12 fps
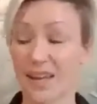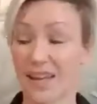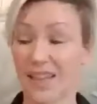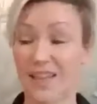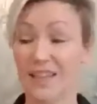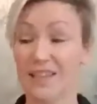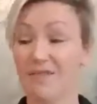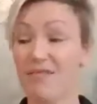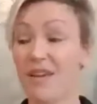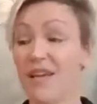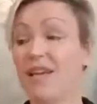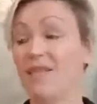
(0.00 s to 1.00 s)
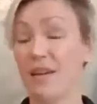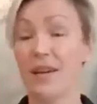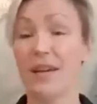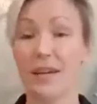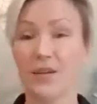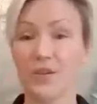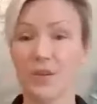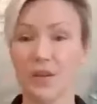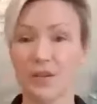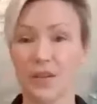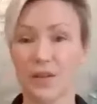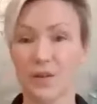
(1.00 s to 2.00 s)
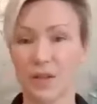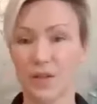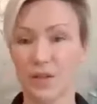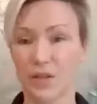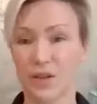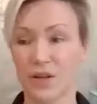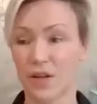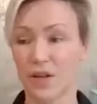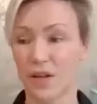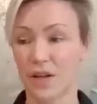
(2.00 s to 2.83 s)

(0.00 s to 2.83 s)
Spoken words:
This is a really, really interesting question.